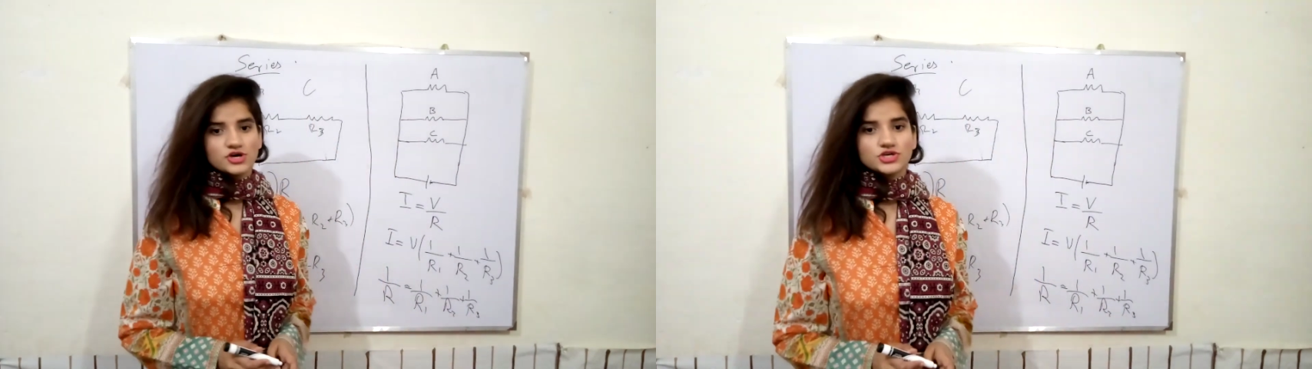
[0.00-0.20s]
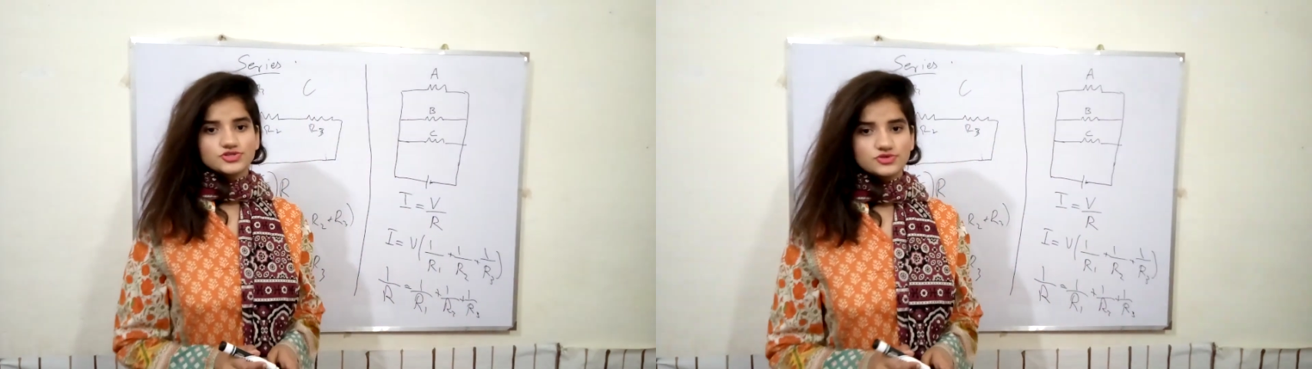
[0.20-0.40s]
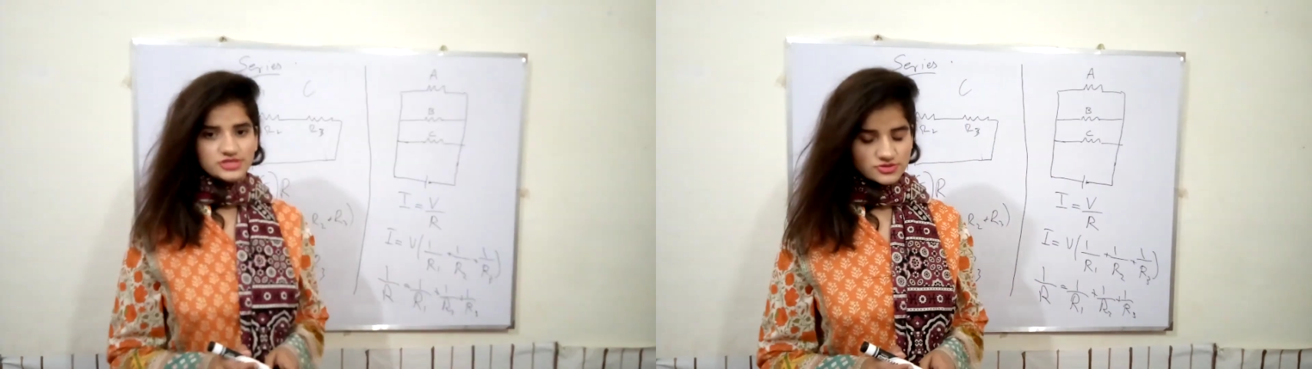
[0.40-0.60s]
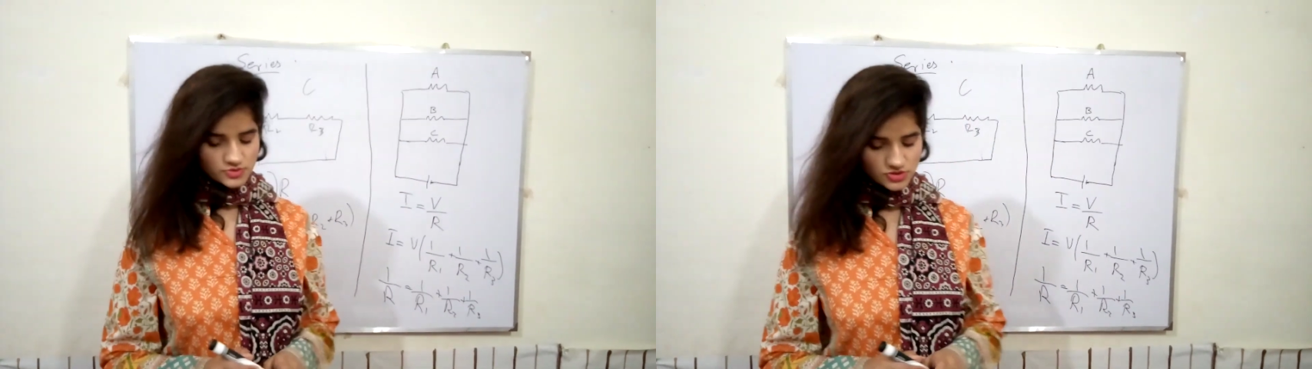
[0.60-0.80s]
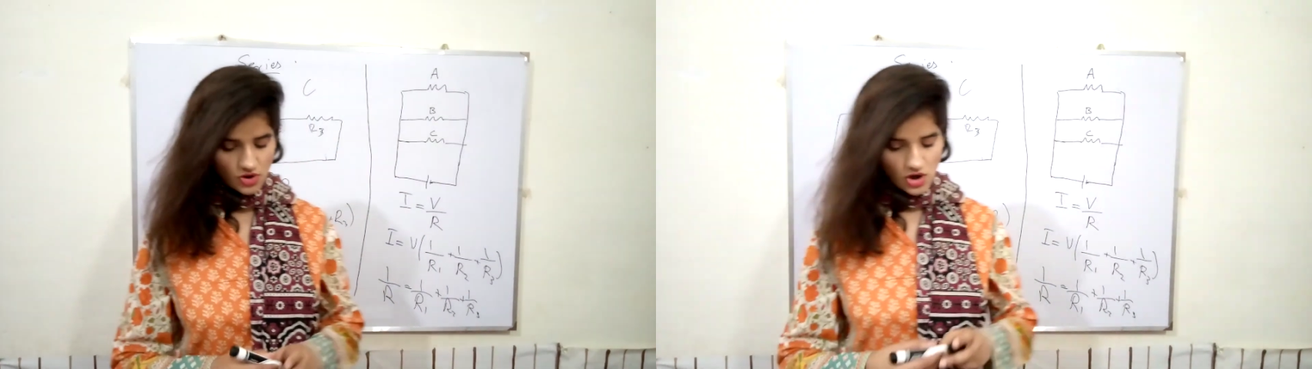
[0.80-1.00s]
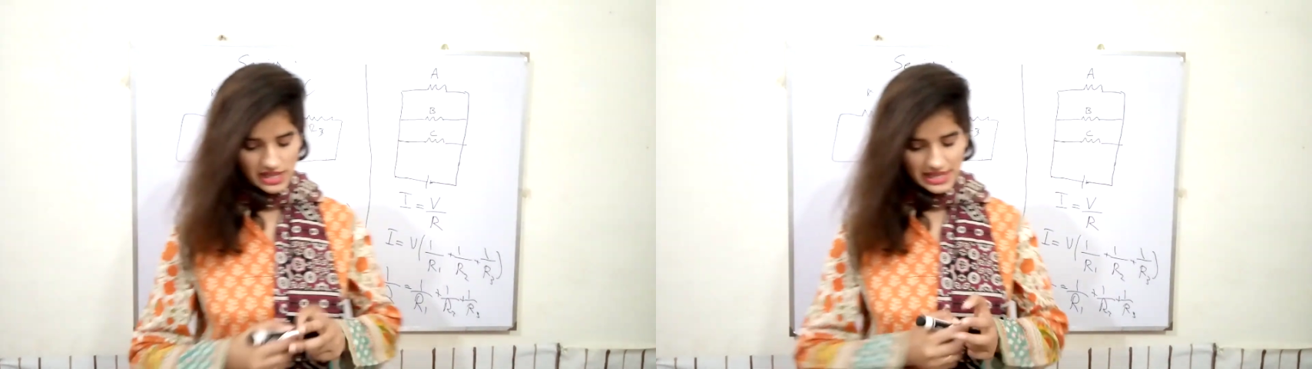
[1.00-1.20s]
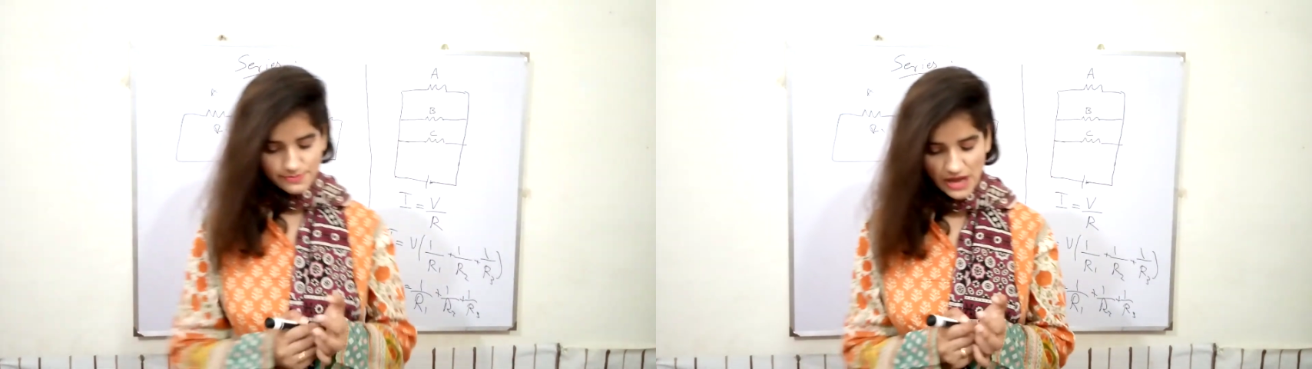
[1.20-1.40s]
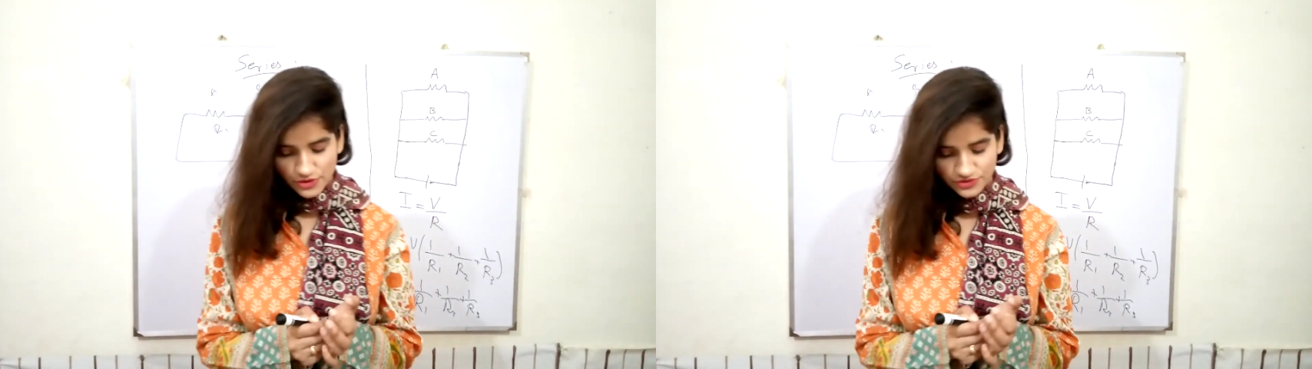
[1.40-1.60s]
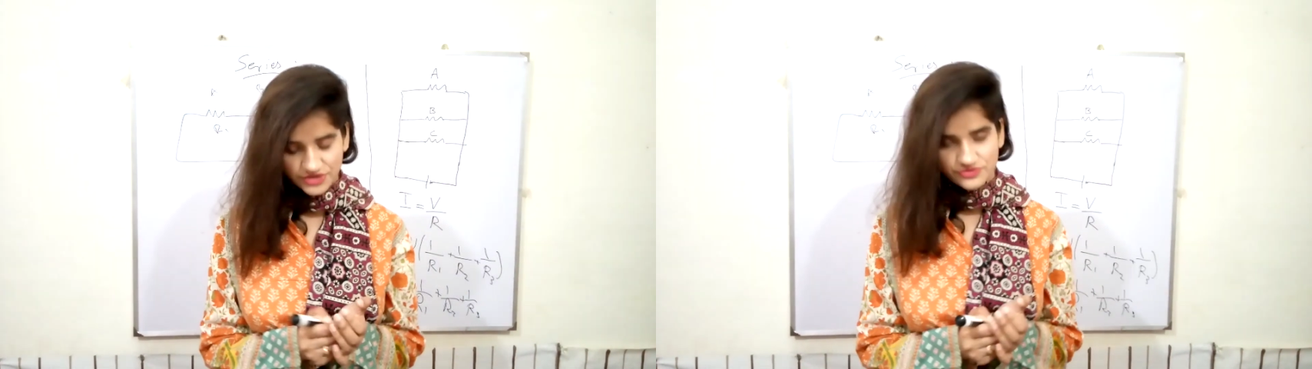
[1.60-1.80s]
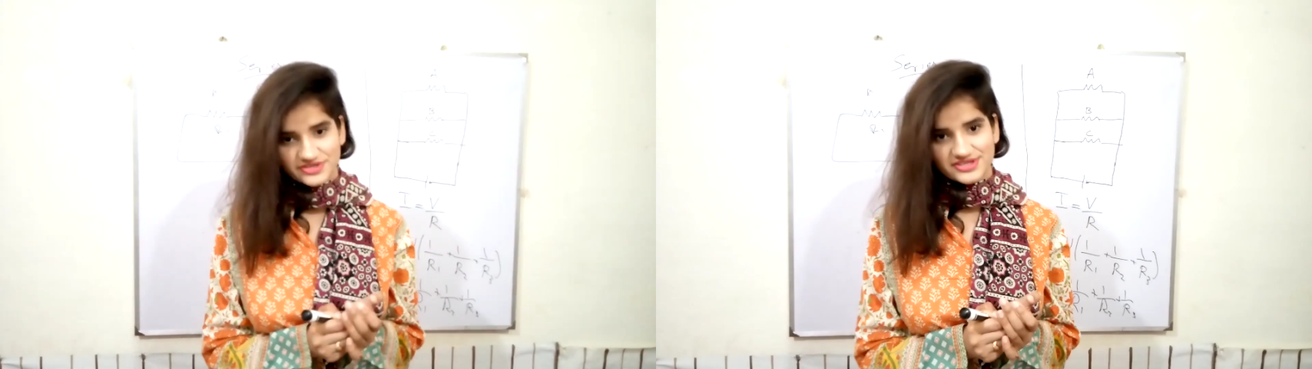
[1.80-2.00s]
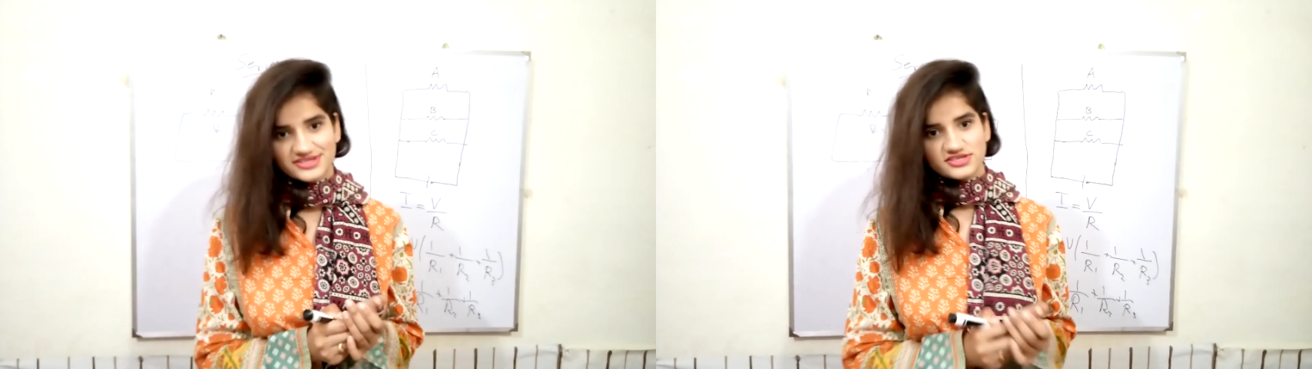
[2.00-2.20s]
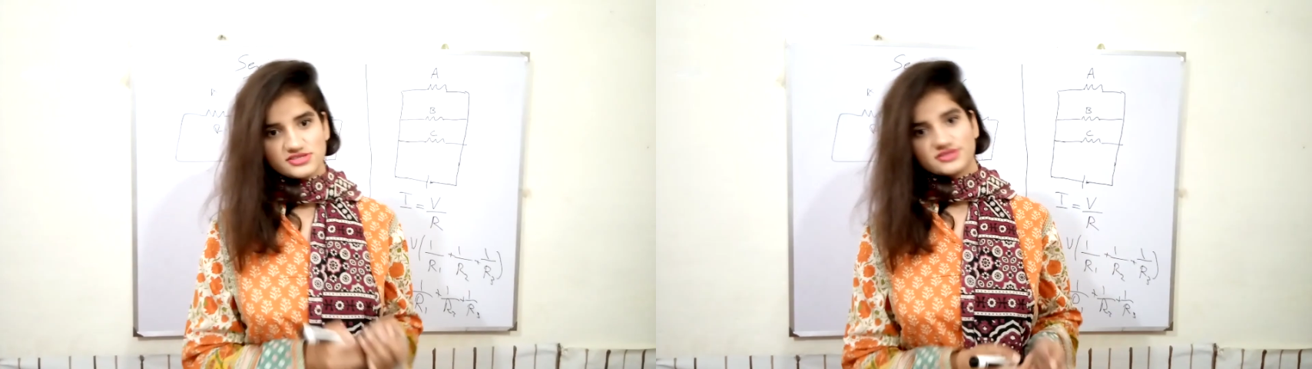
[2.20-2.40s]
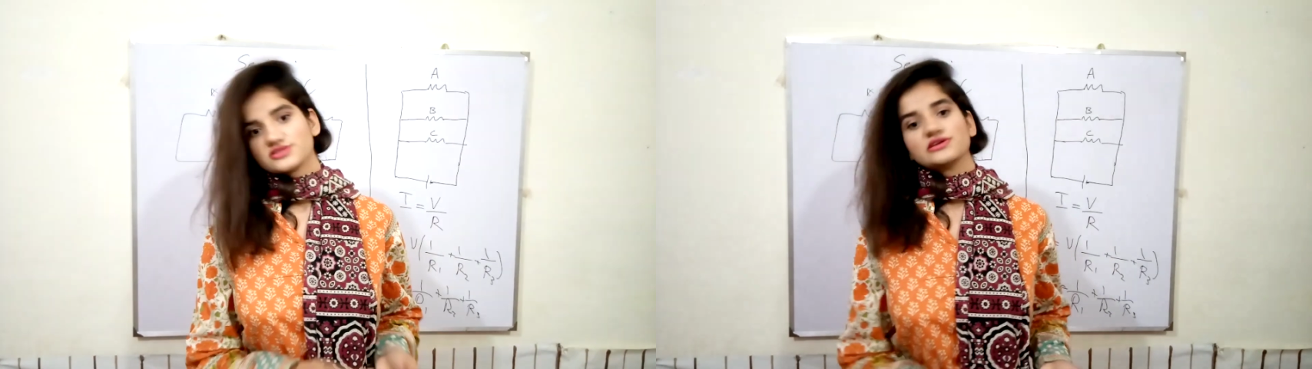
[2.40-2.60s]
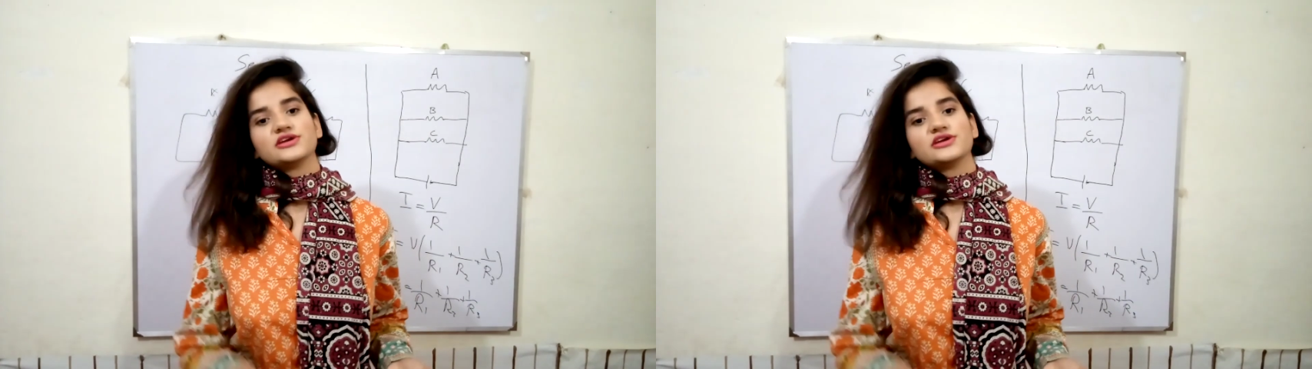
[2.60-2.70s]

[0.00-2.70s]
So this was all about the resistance,